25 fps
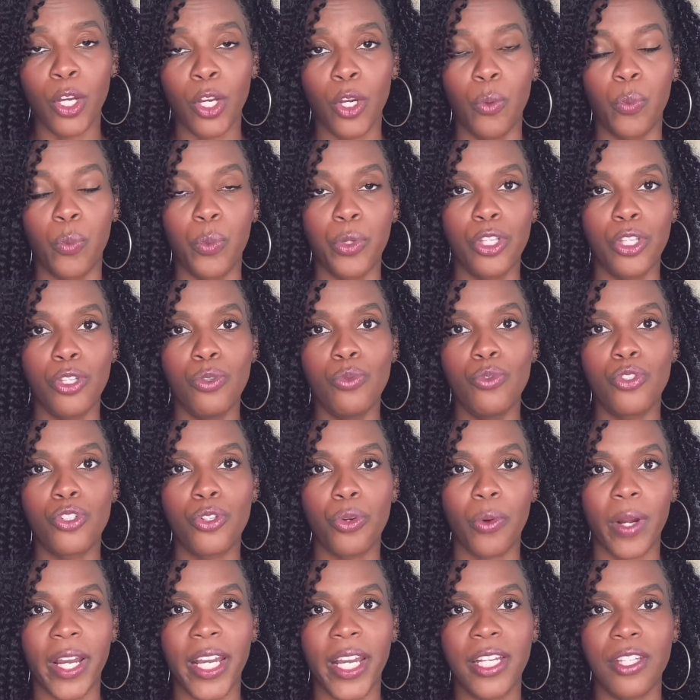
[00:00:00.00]
When you
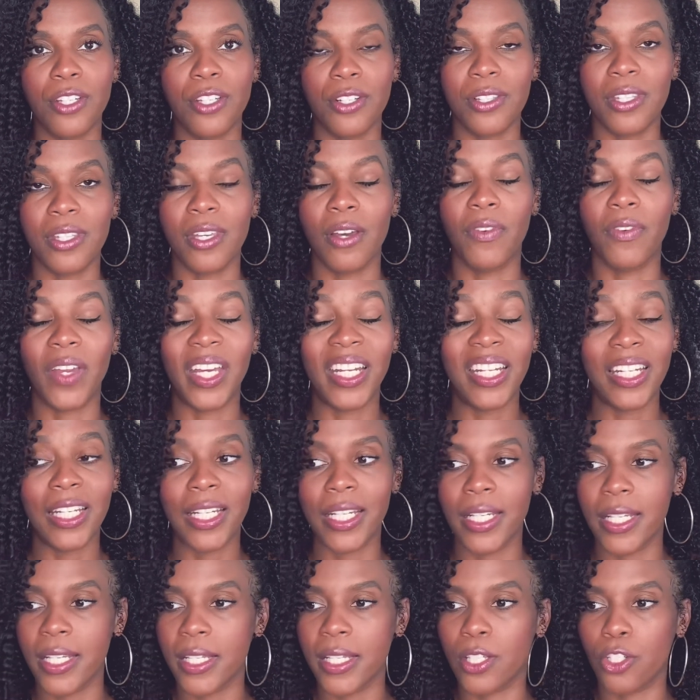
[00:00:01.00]
train yourself, and it
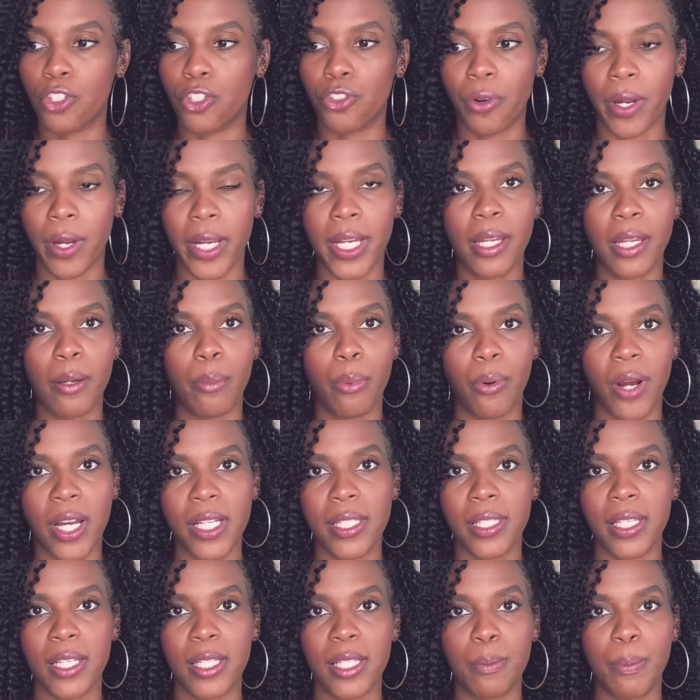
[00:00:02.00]
is a training
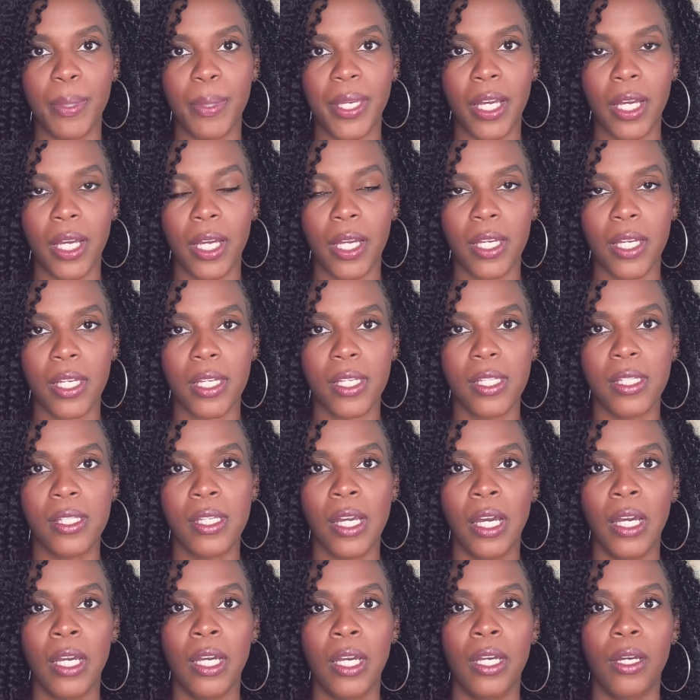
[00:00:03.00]
process, because
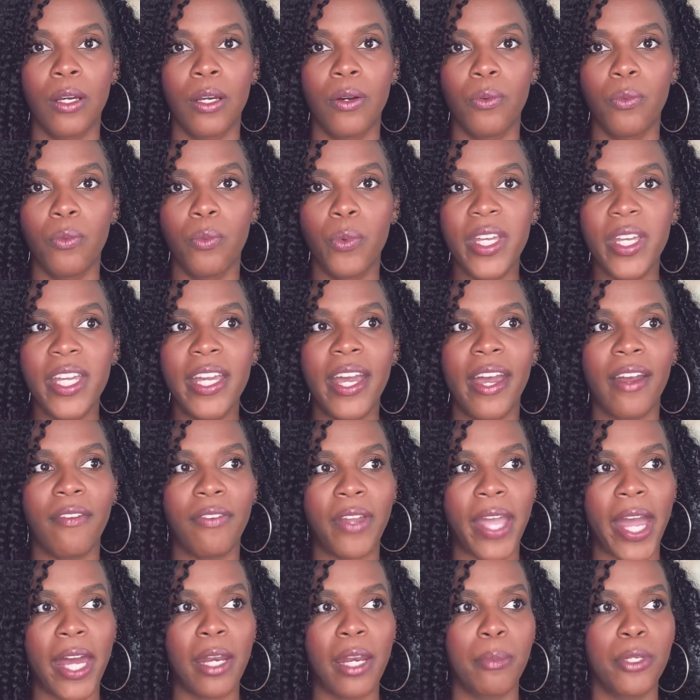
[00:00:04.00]
we have
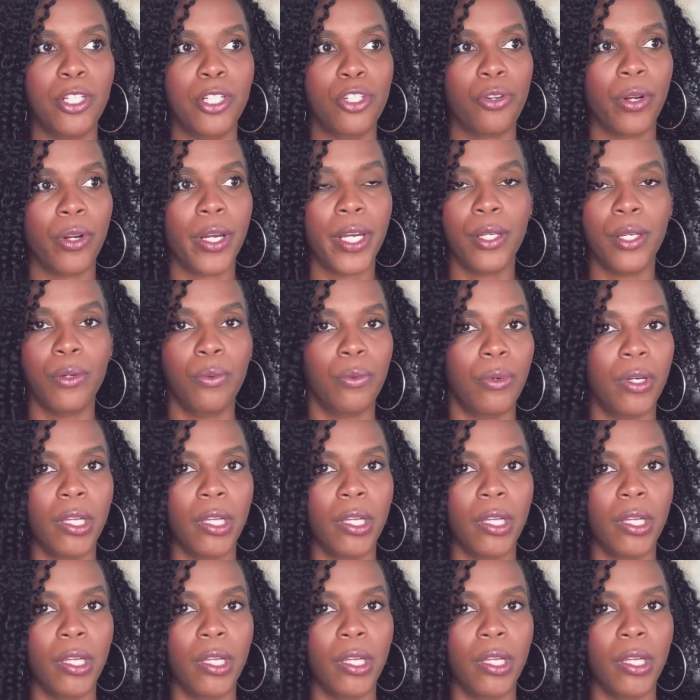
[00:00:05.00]
kind of been trained,